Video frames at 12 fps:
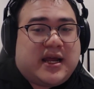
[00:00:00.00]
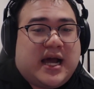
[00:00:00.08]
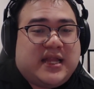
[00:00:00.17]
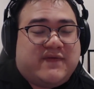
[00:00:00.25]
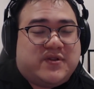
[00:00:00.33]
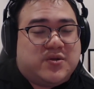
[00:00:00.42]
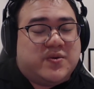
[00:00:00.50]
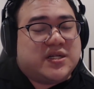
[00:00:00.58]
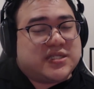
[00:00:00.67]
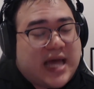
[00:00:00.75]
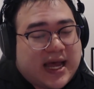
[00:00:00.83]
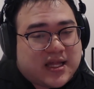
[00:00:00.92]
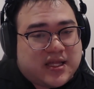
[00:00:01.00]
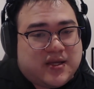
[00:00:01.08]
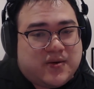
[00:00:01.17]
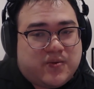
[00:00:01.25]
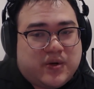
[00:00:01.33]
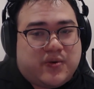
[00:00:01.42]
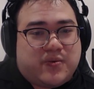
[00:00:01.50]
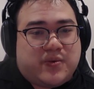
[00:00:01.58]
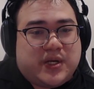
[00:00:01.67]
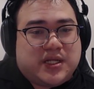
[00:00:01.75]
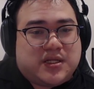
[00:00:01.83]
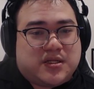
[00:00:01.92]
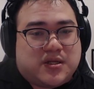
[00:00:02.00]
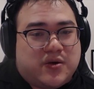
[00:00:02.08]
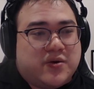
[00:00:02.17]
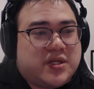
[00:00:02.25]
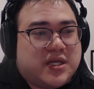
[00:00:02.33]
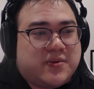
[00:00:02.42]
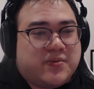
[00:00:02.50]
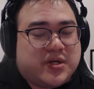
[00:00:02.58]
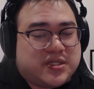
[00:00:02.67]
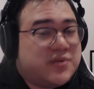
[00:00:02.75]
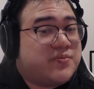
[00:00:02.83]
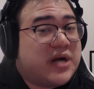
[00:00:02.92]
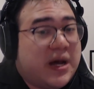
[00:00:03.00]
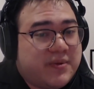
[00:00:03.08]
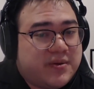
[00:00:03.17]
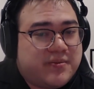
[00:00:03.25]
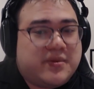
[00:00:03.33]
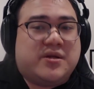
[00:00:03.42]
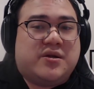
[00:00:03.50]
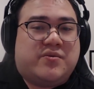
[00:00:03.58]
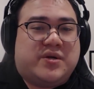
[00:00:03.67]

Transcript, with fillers: and kind of do exactly what we told him was the problem,